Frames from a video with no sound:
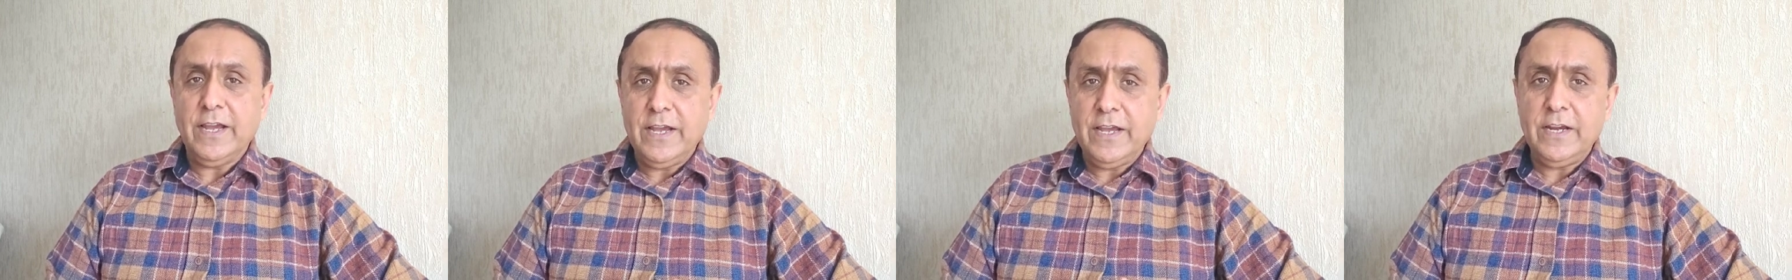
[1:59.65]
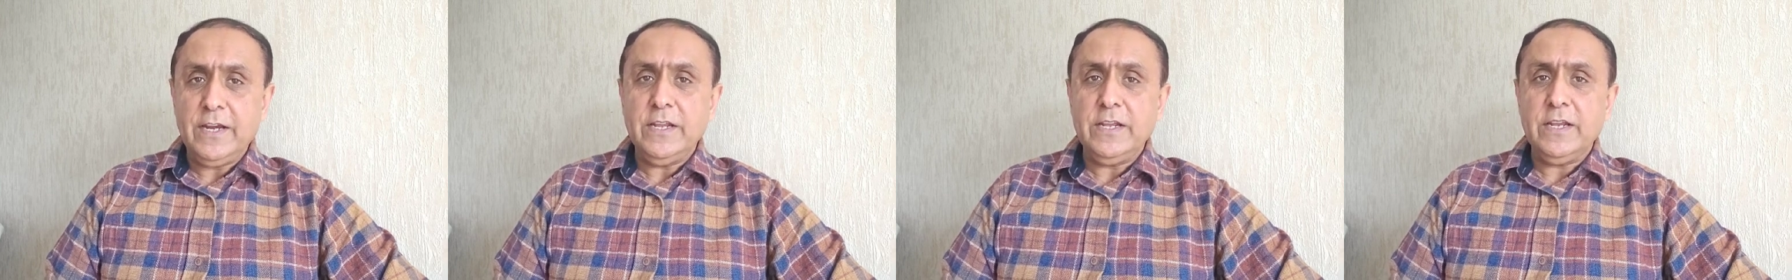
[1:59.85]

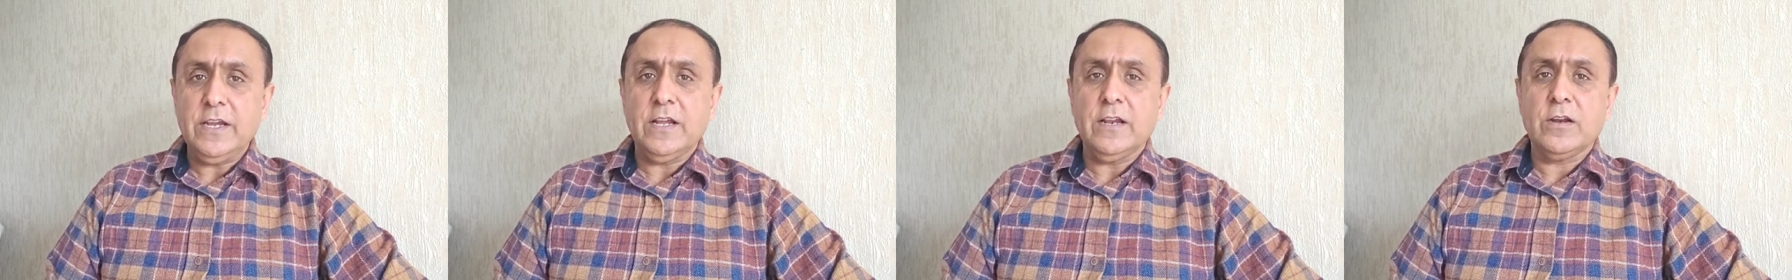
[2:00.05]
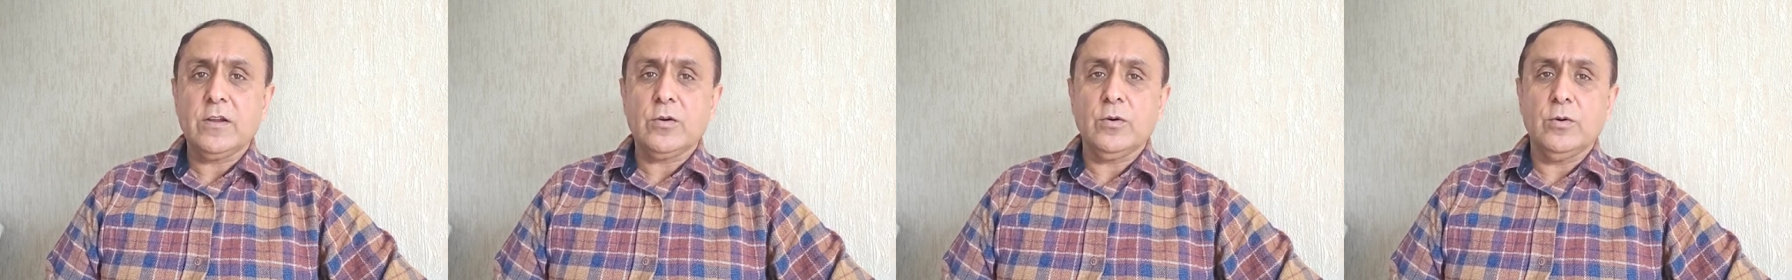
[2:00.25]
any
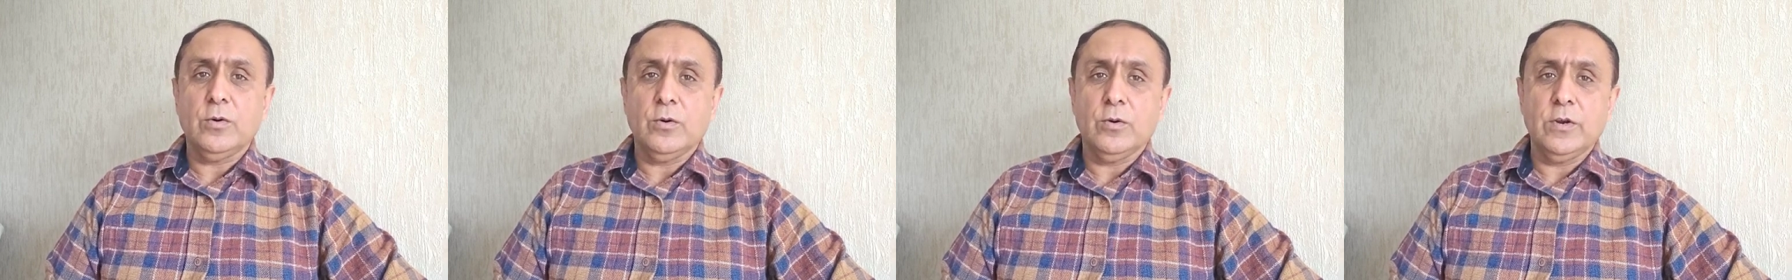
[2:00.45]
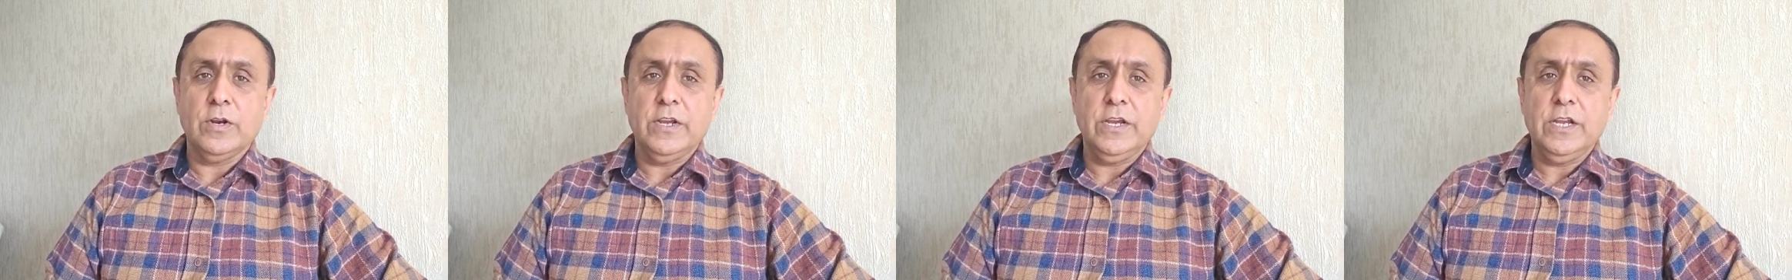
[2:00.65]

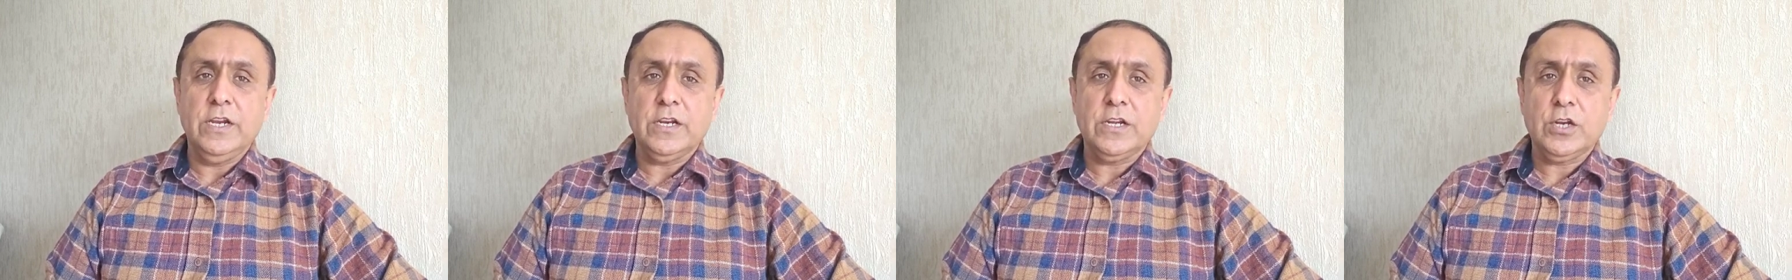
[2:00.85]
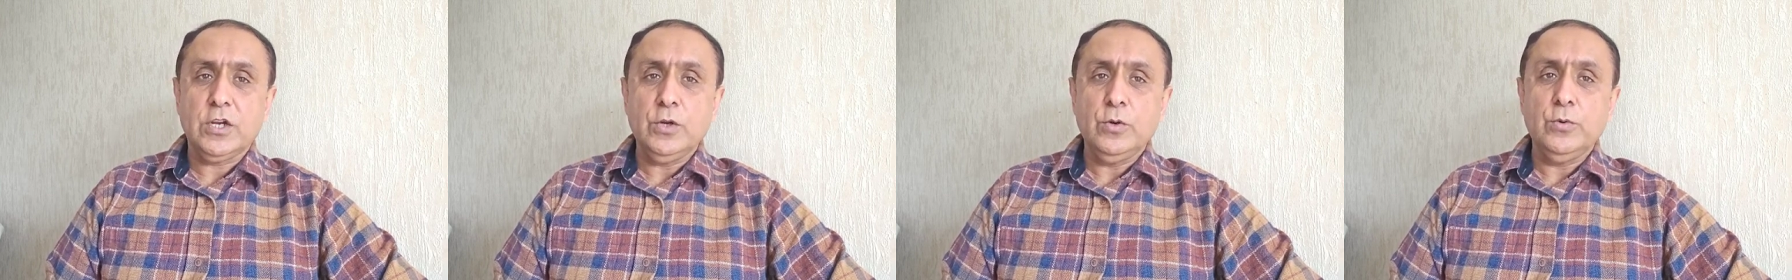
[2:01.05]
alcohol,
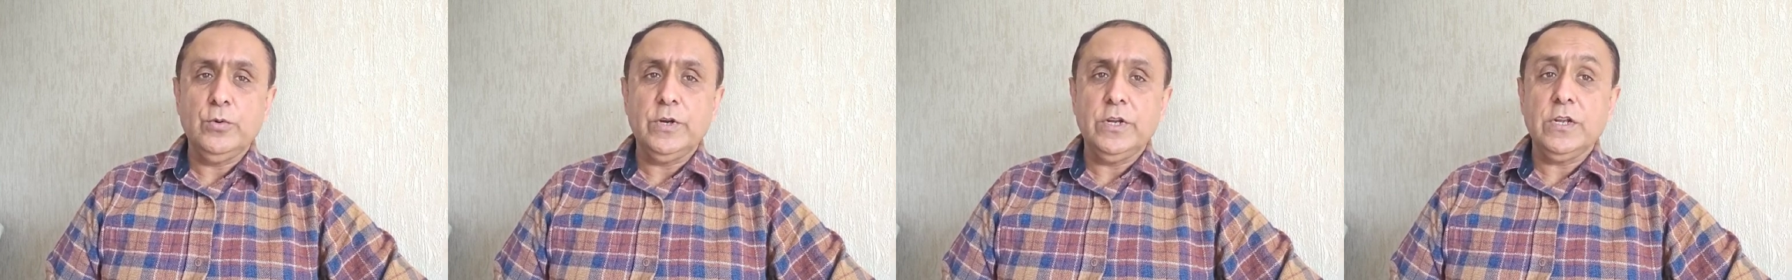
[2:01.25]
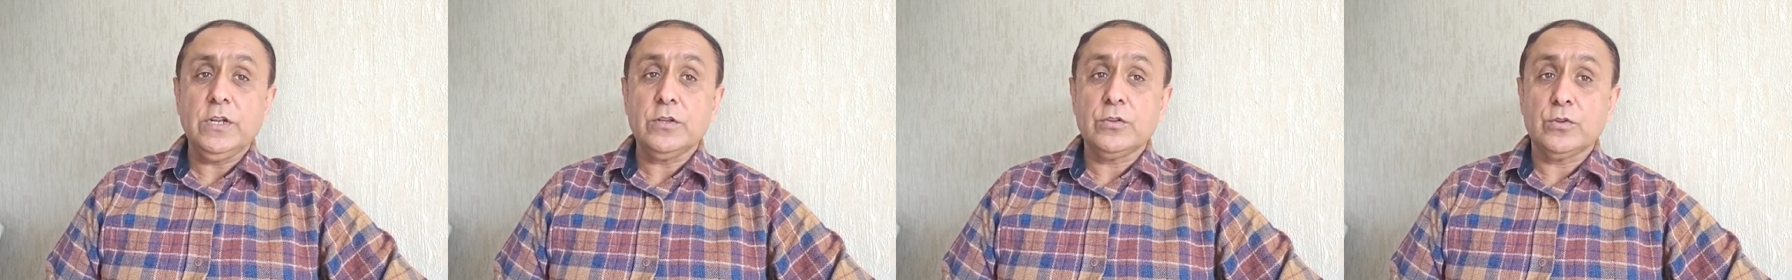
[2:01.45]

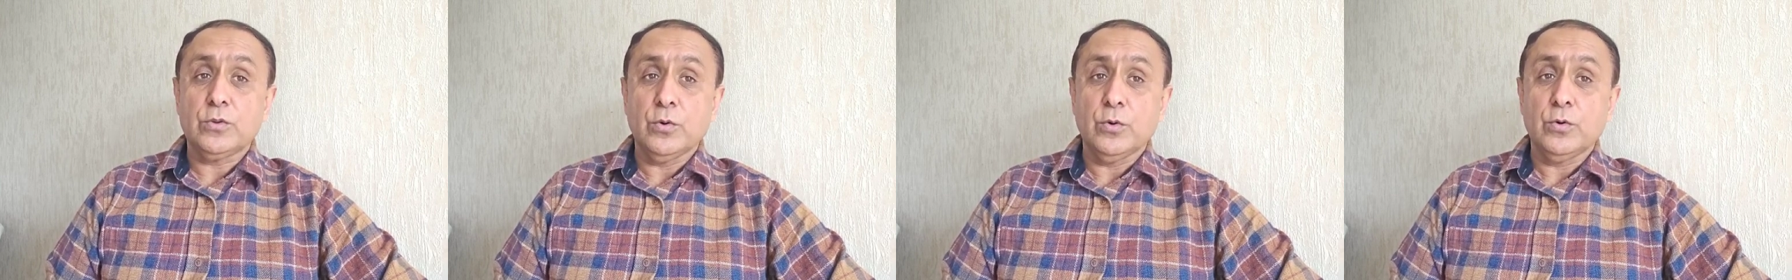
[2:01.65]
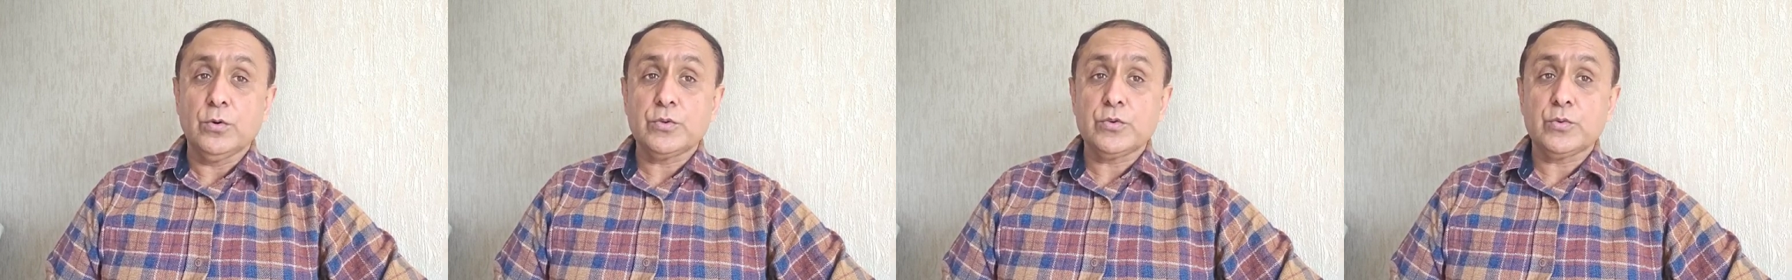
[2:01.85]
including
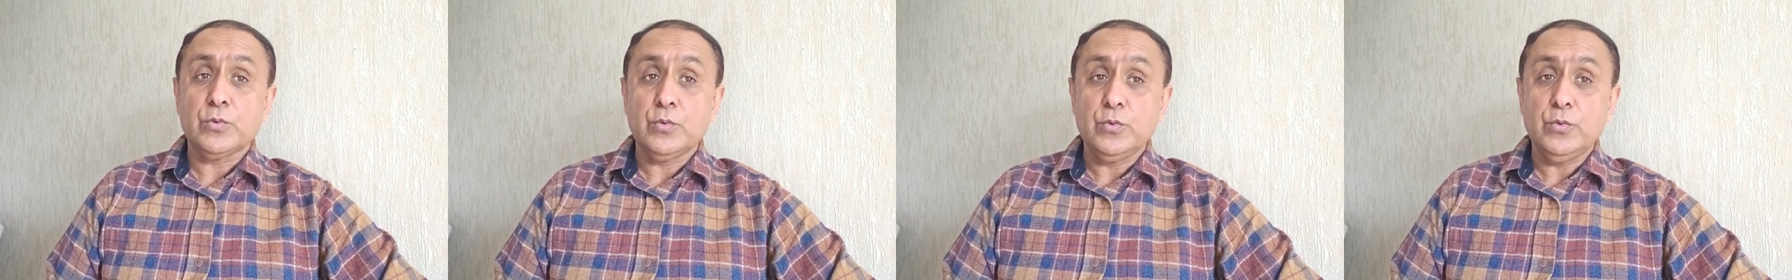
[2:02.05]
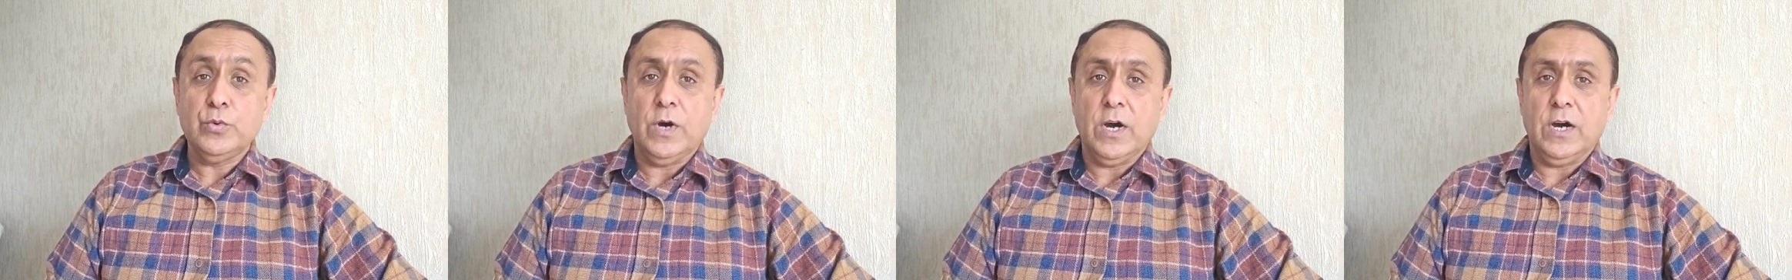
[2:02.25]
those
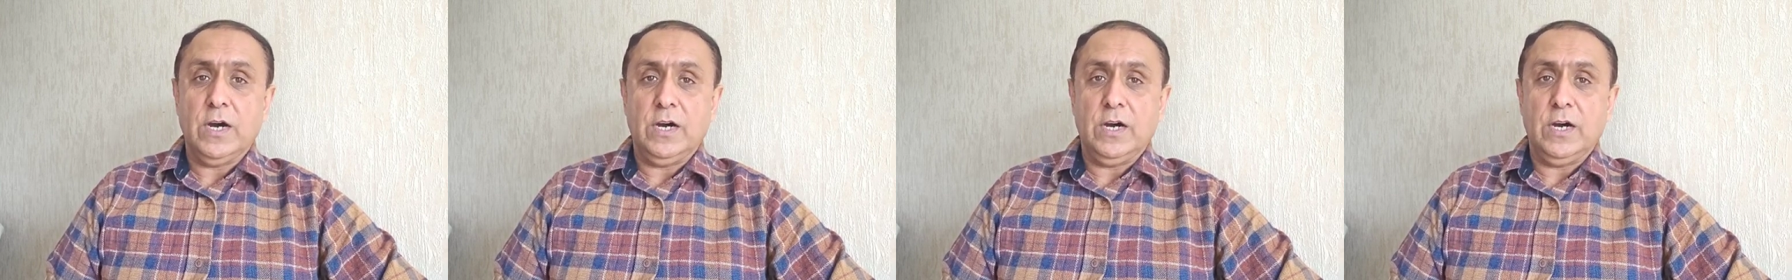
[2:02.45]
who